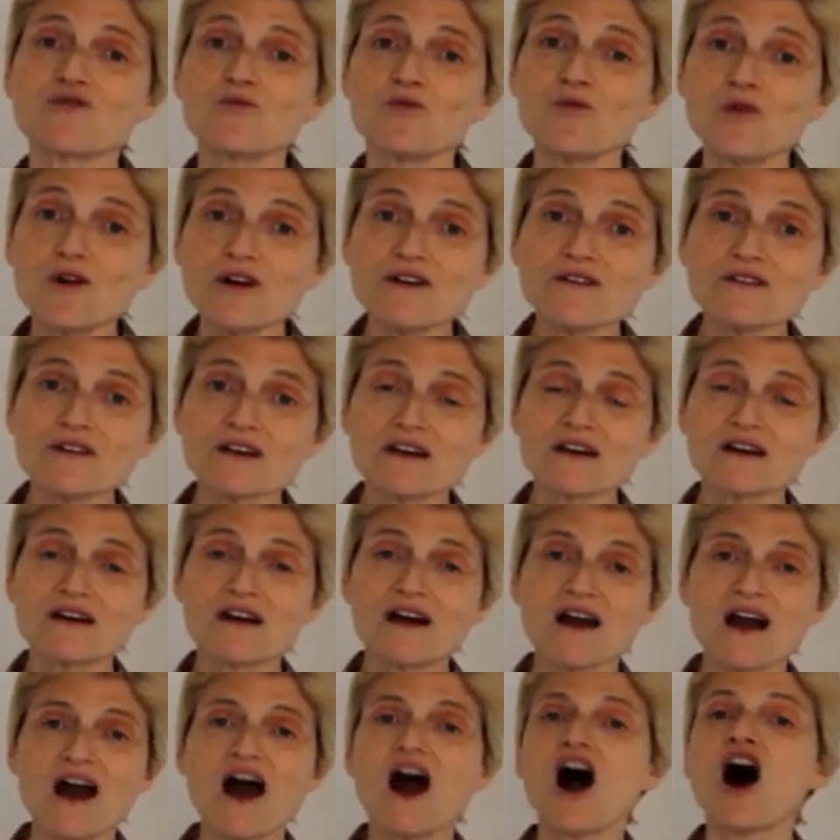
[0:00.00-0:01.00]
at work,
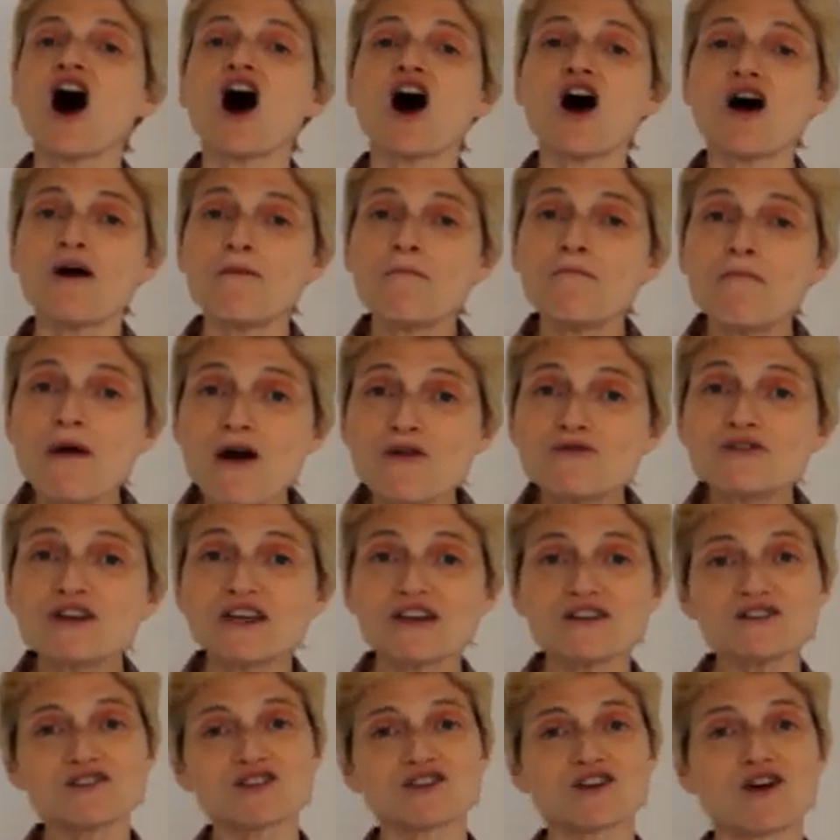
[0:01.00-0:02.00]

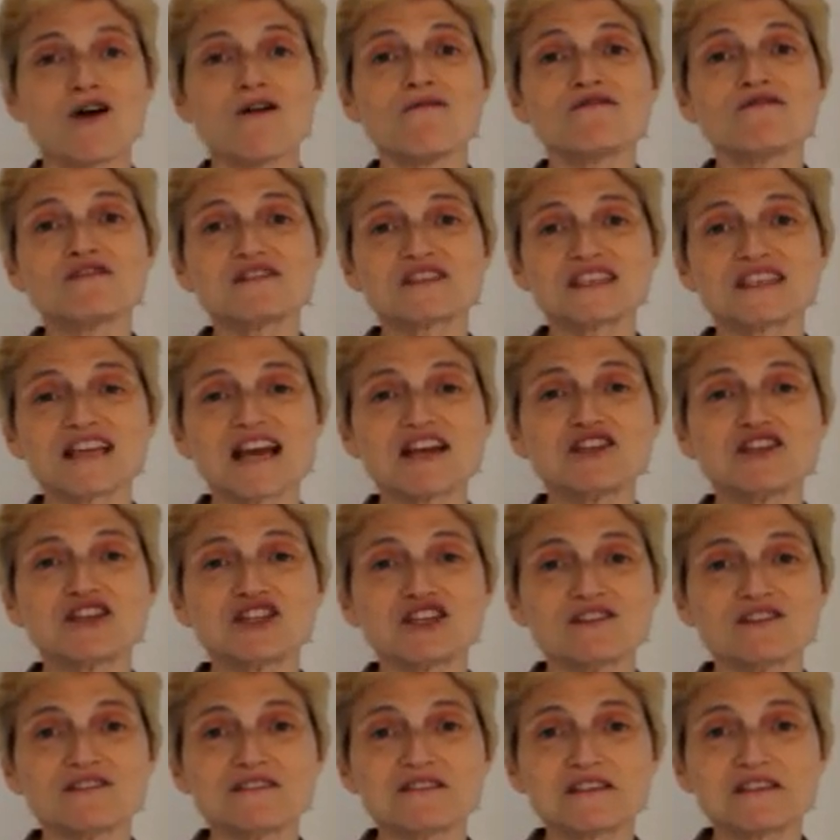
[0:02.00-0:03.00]
harmonious
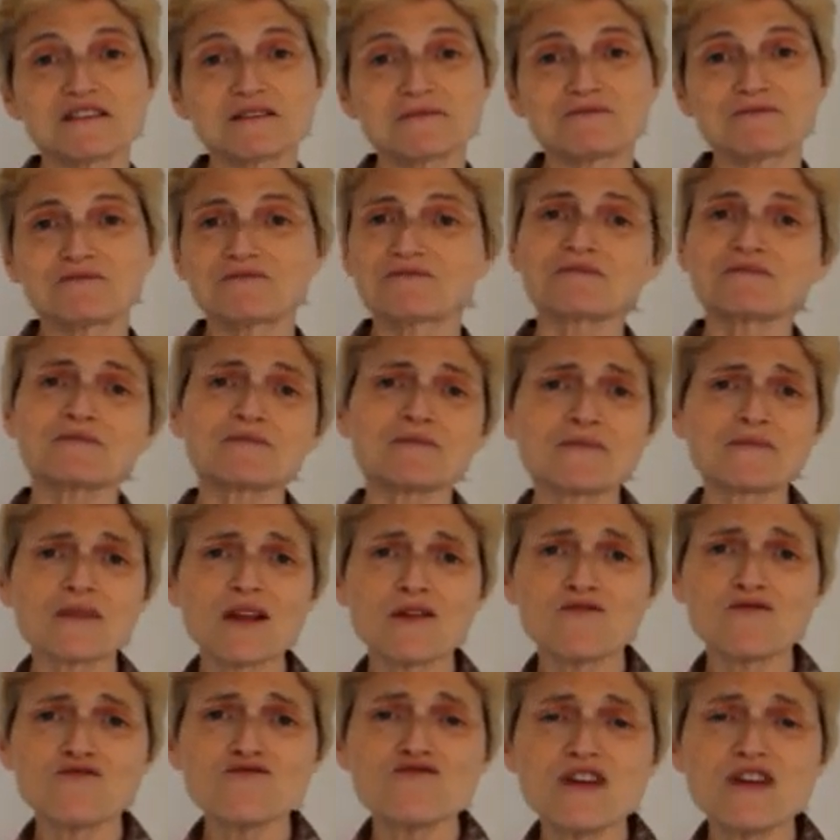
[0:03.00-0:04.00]
conversations,
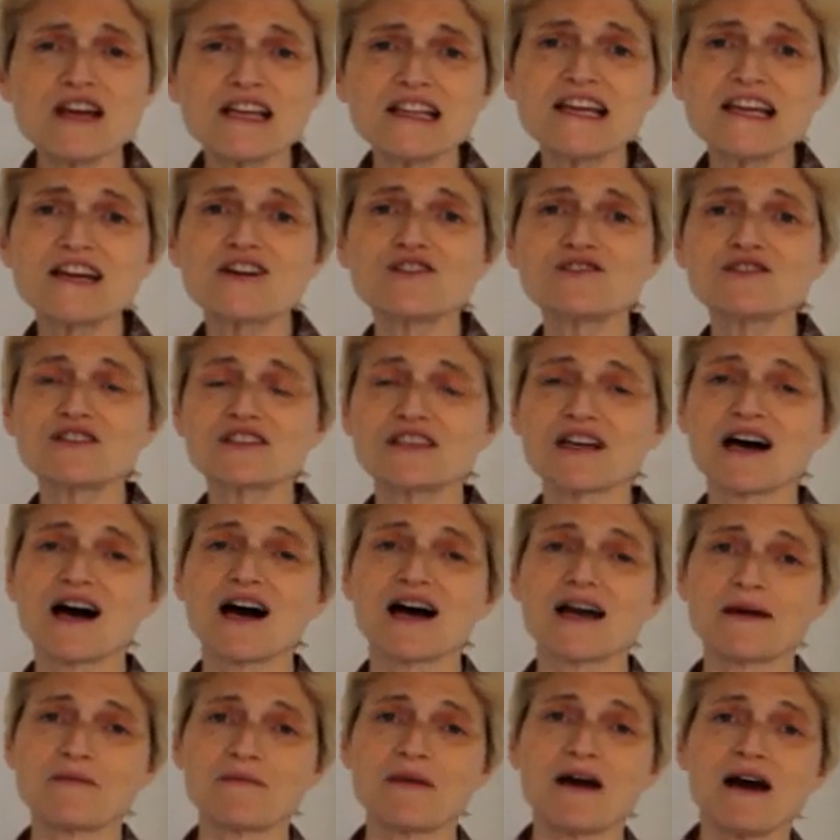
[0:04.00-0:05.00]
really good
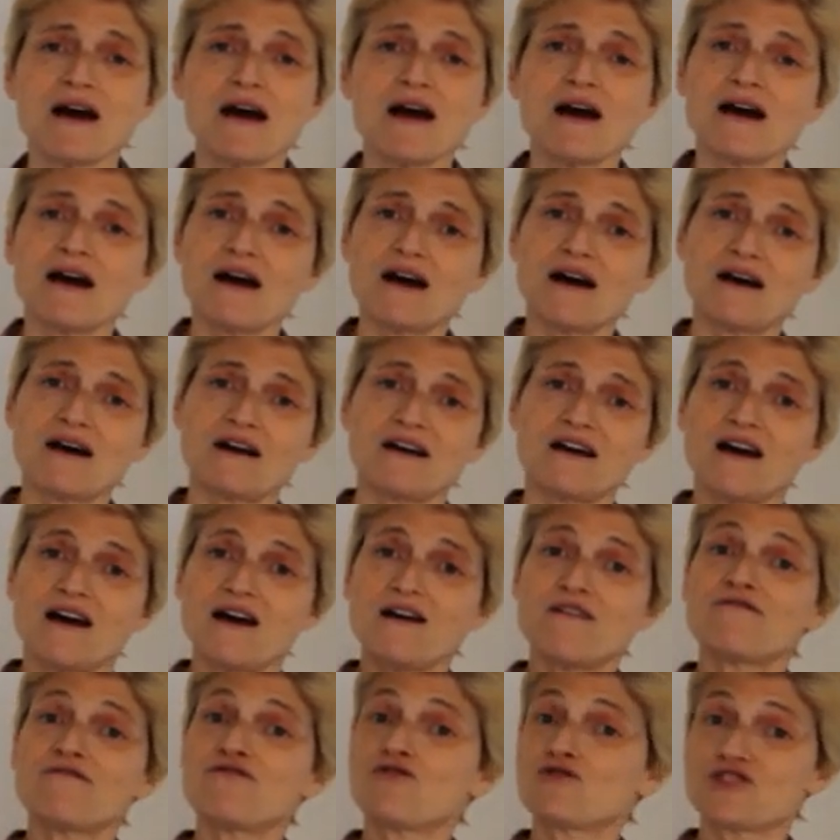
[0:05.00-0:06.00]
time
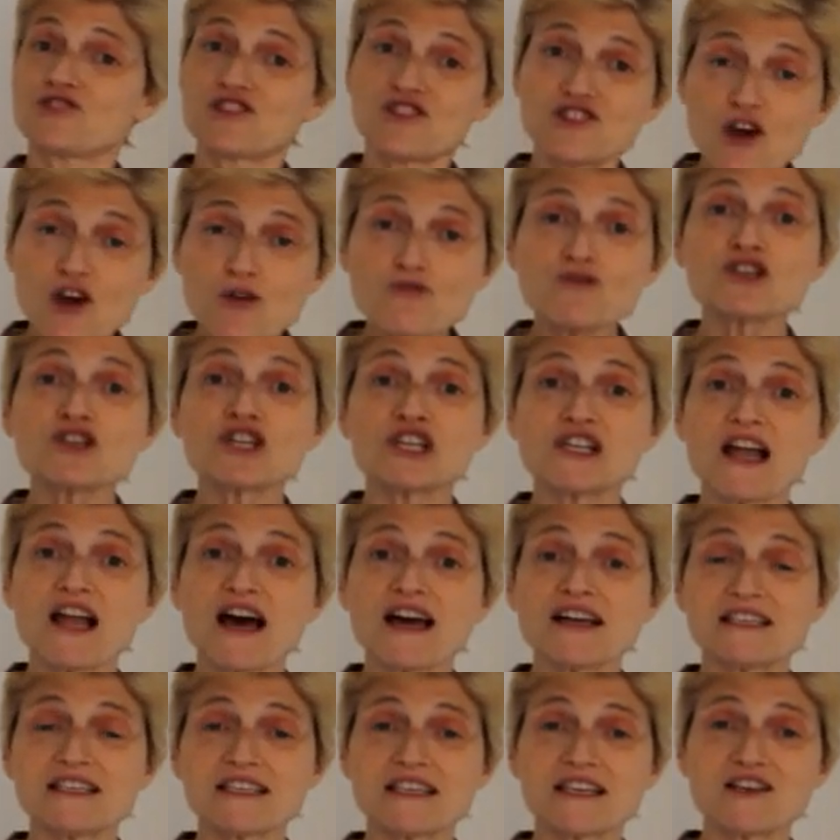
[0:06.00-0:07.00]
for
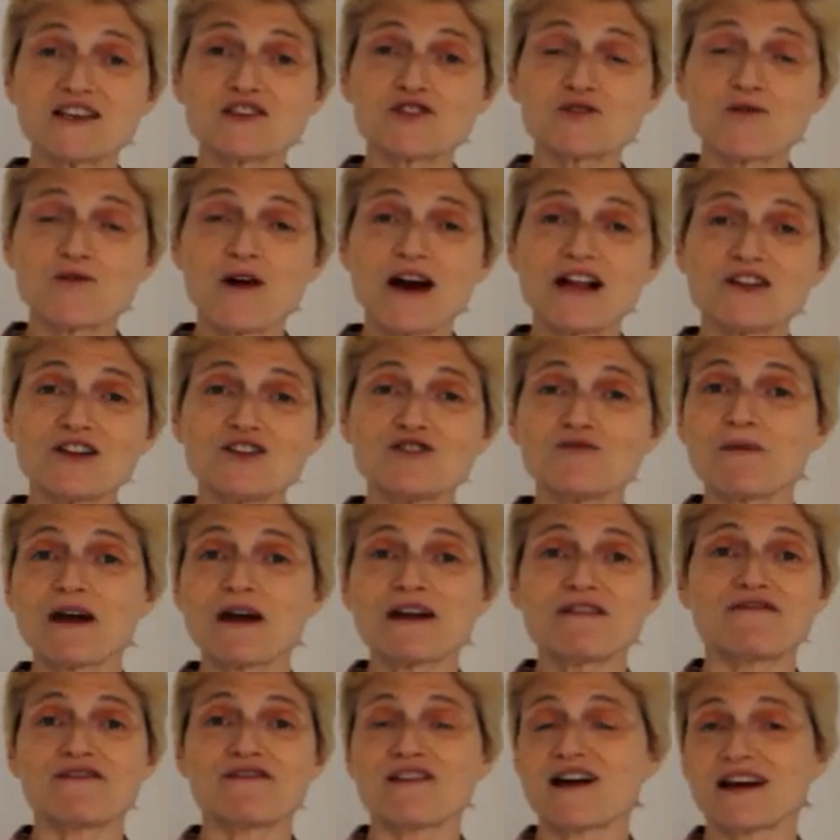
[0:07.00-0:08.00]
socializing as well. You
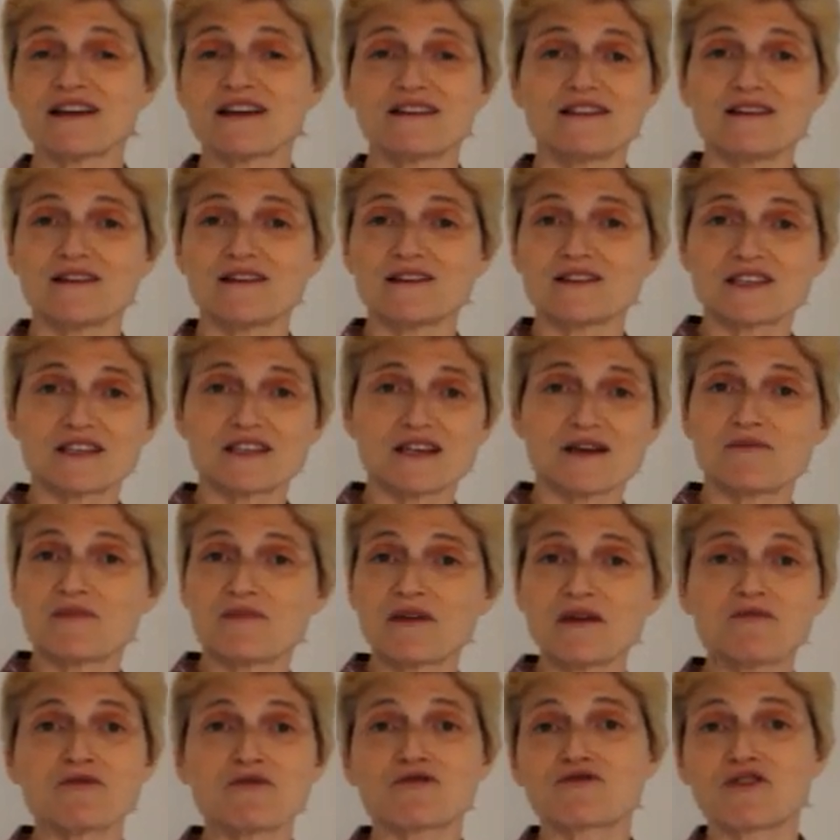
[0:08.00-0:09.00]
may find that
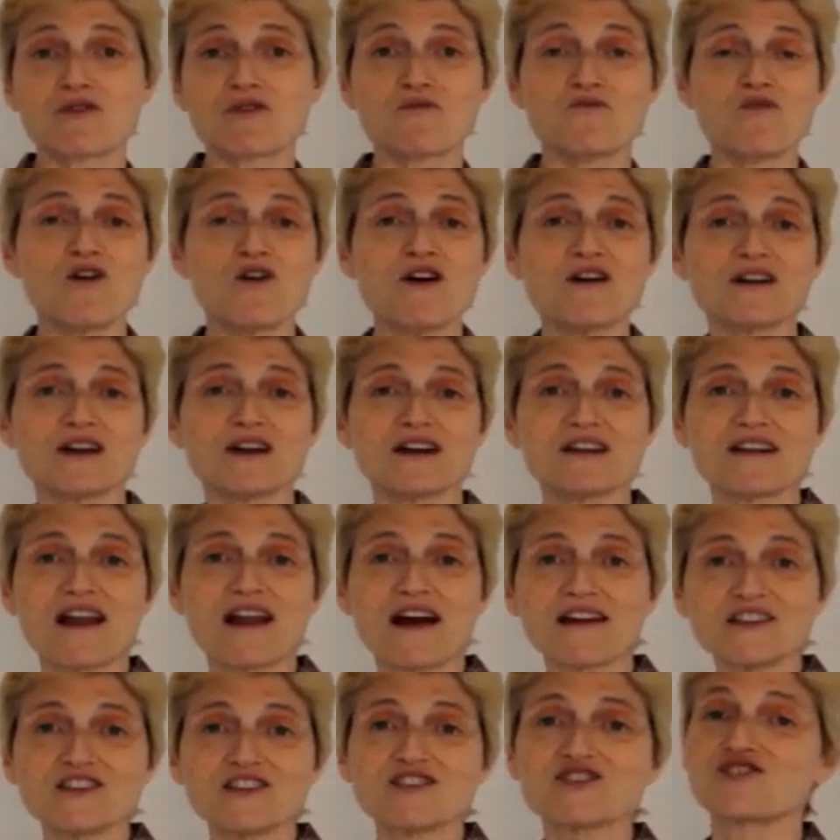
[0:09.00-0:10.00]
people from work are
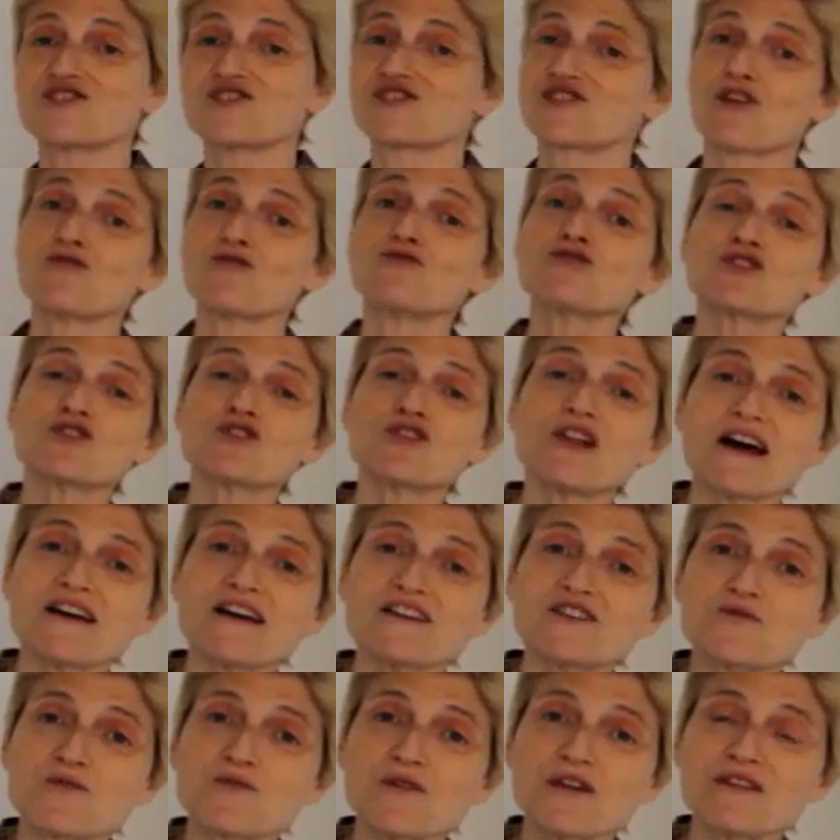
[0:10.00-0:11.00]
nice to
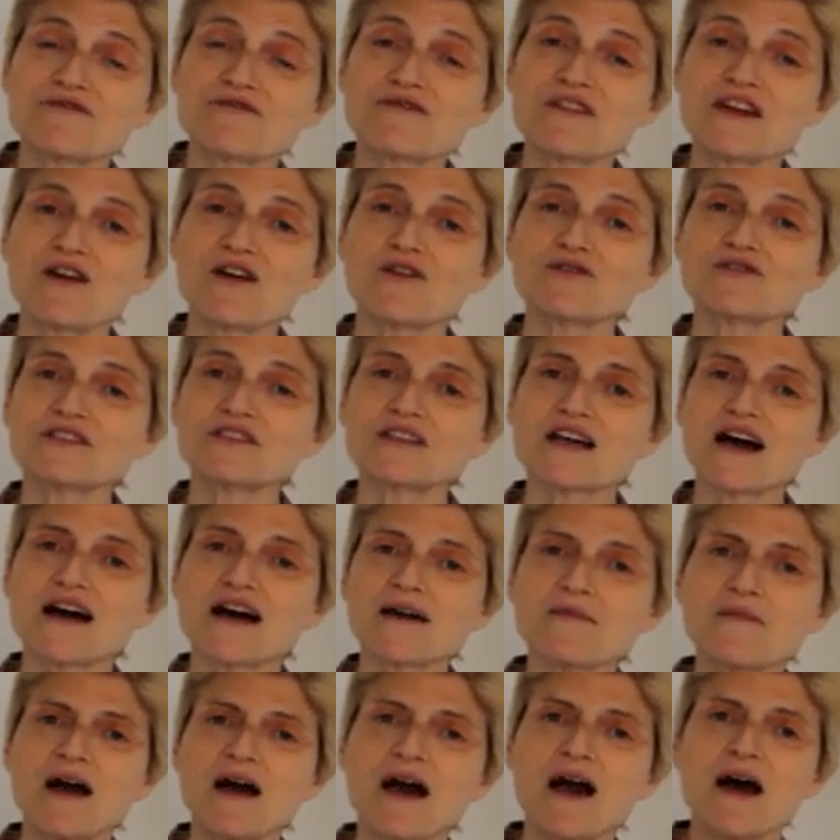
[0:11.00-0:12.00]
socialize with the odd
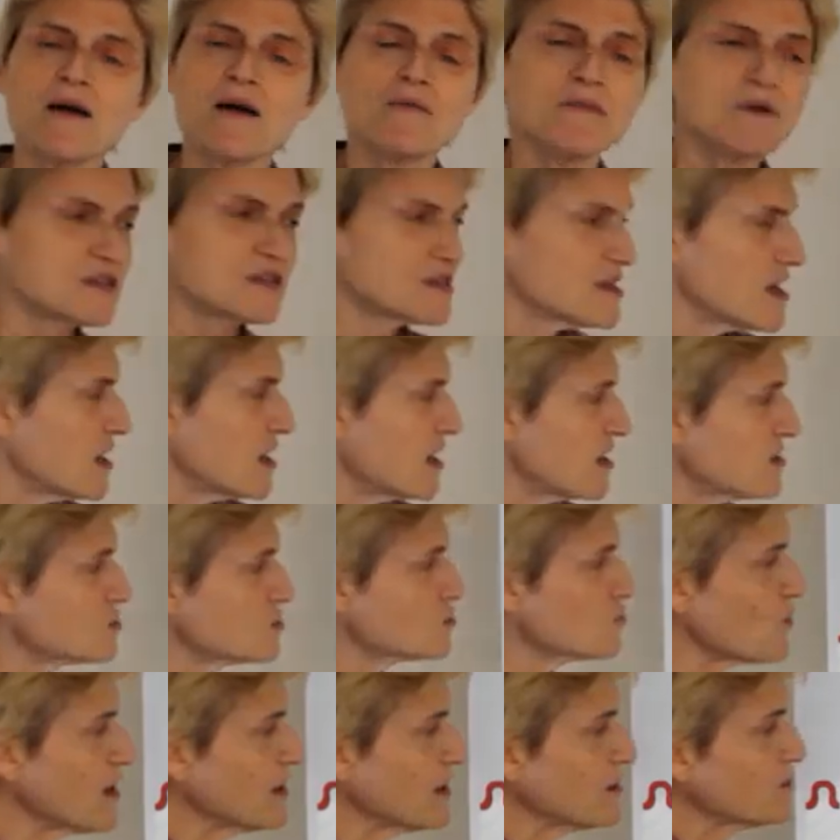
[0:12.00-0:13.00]
time, but
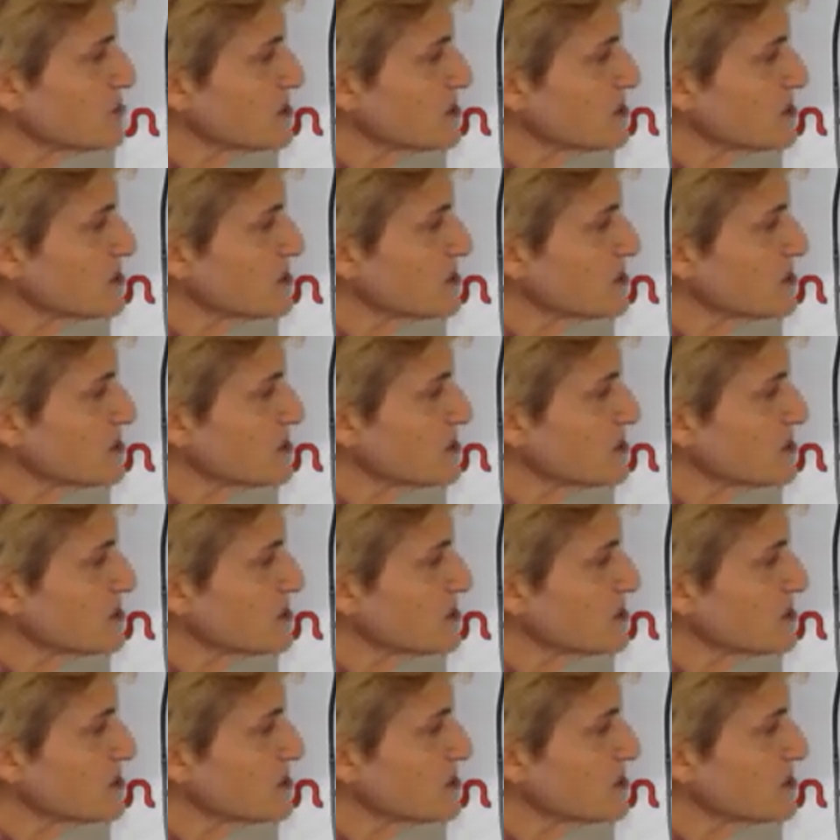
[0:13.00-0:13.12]
as well,